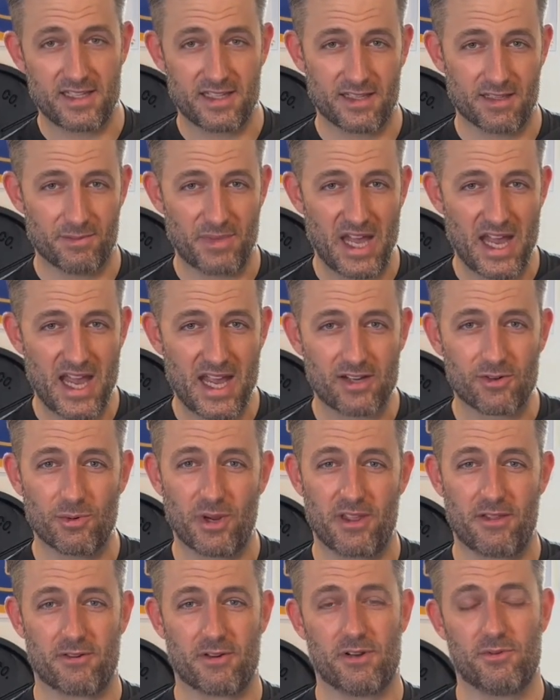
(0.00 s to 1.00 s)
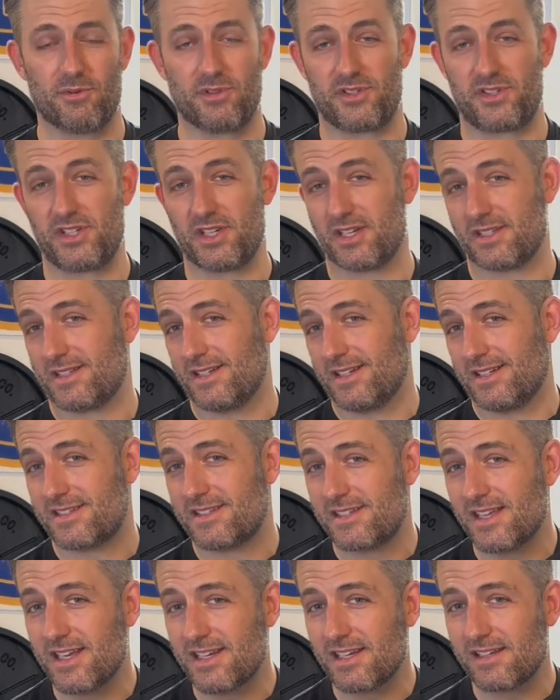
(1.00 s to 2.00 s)
in the back, whether it was just an
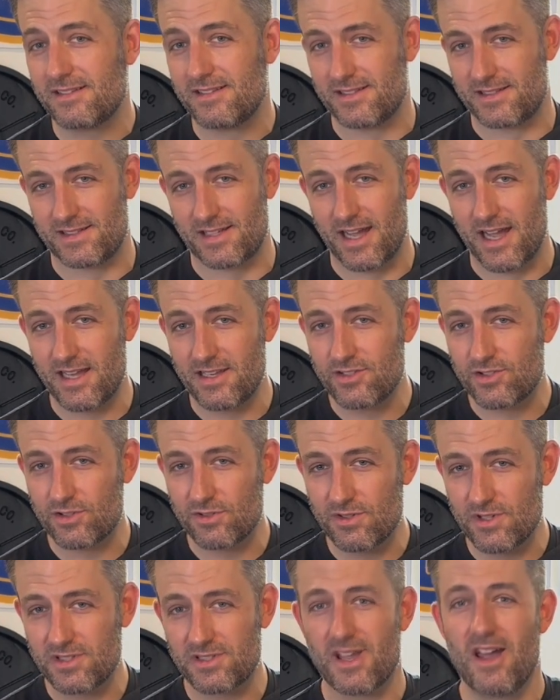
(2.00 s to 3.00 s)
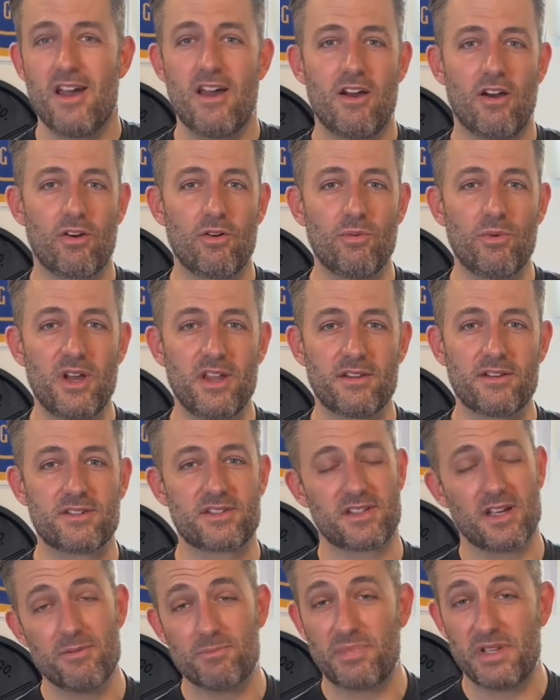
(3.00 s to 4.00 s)
aesthetic design choice or whether
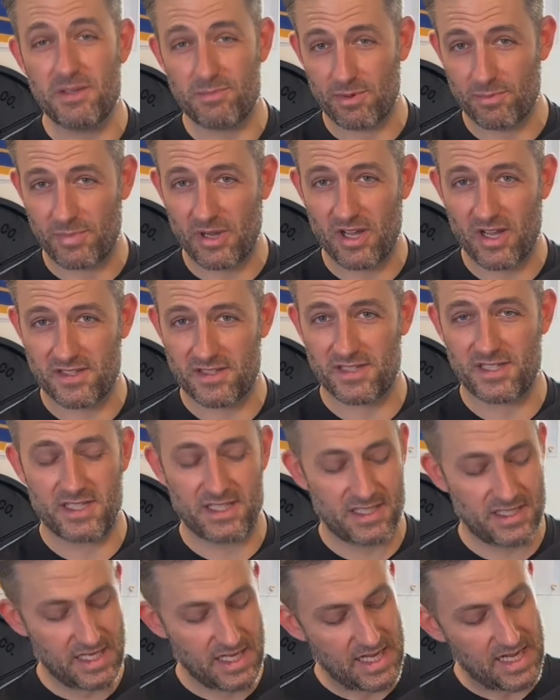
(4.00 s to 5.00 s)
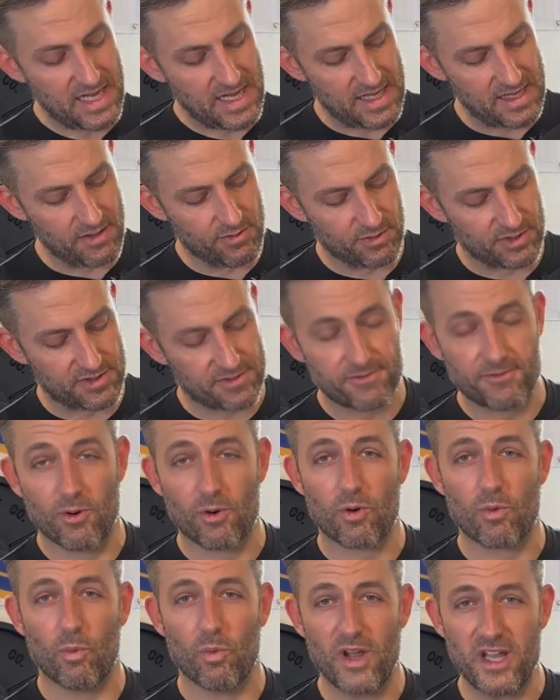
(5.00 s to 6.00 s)
some people posited it was
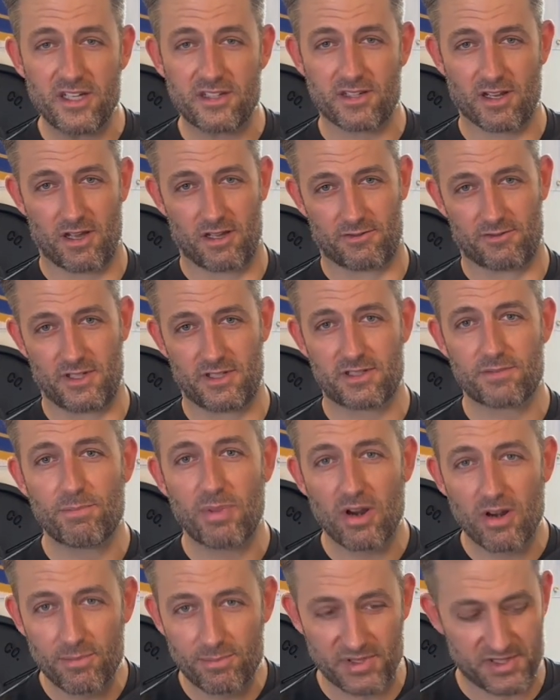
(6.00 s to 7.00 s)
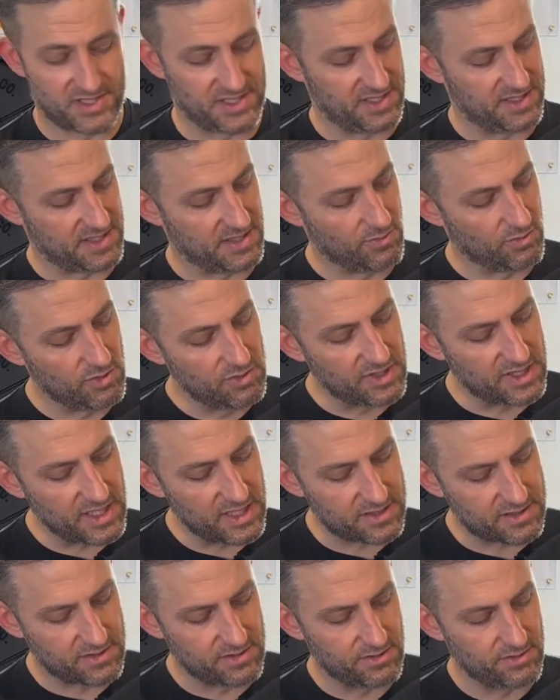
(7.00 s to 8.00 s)
for weight tolerance purposes. And we'll
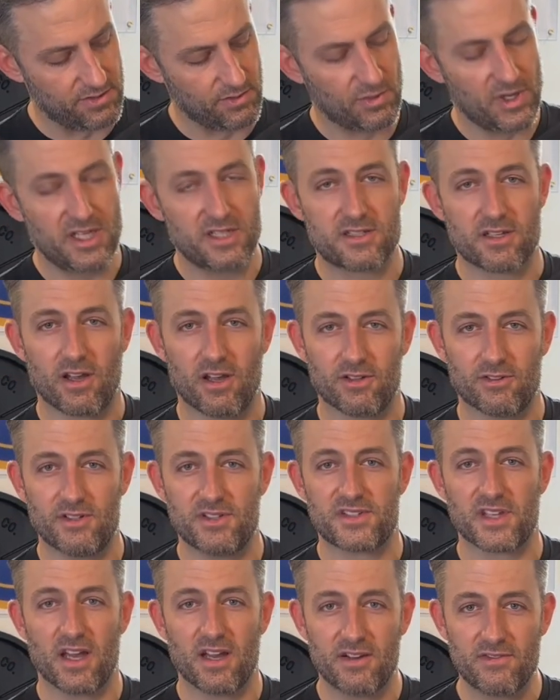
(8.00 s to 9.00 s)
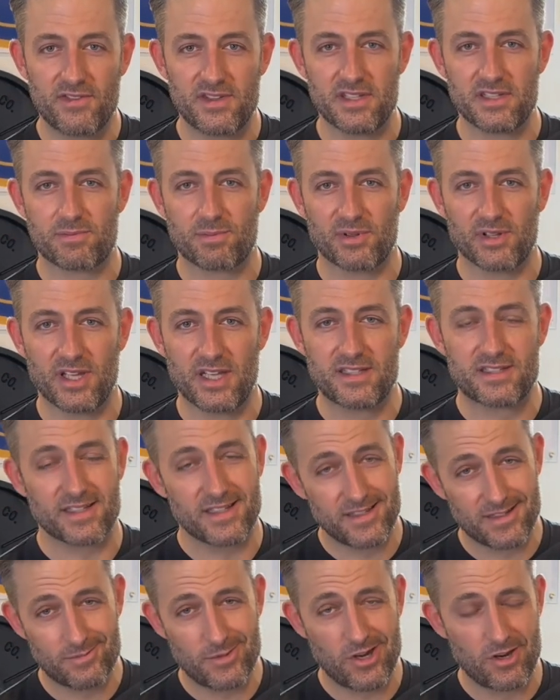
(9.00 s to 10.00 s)
get to the weight tolerance of these plates
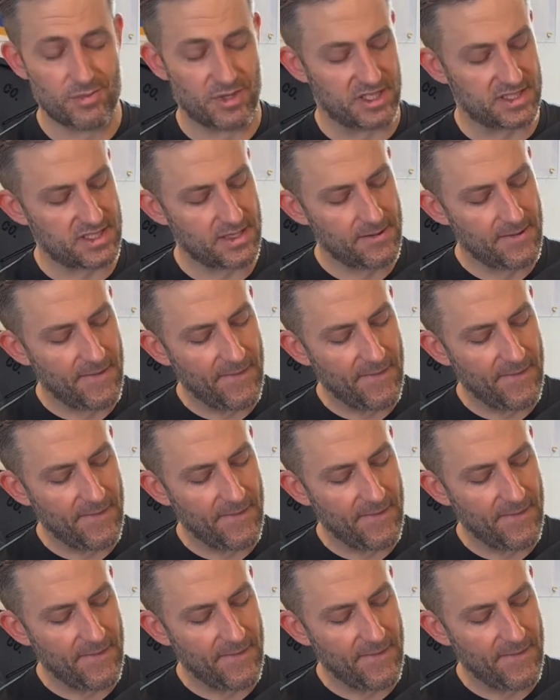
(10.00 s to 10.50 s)
in a moment.